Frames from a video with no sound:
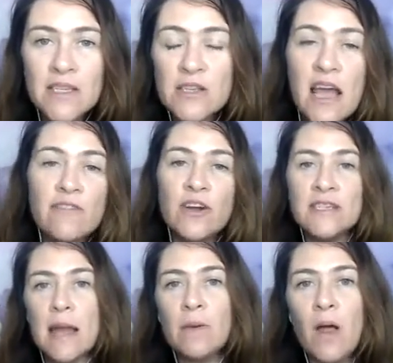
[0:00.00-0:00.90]
So say, for
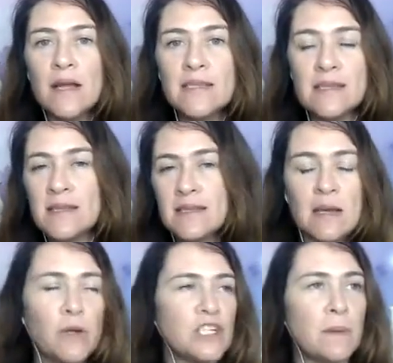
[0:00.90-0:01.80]
example,
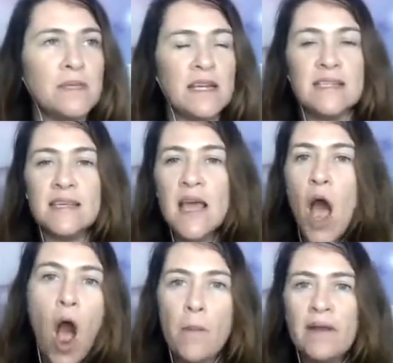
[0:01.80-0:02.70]
someone jumps in and says,
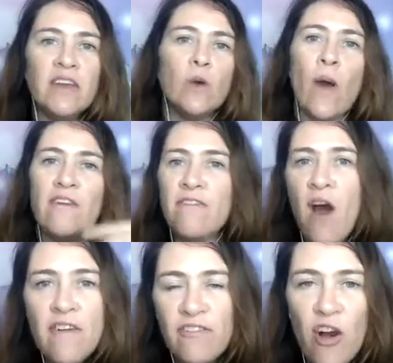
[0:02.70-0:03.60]
I'm giving away
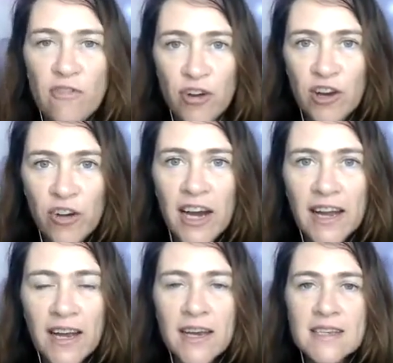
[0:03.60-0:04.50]
5 free
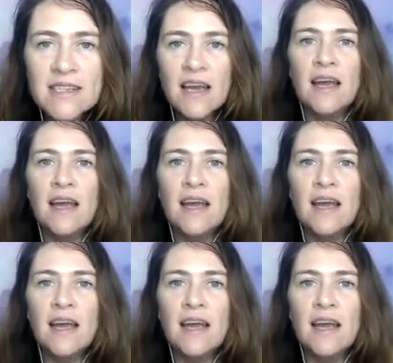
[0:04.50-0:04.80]
readings.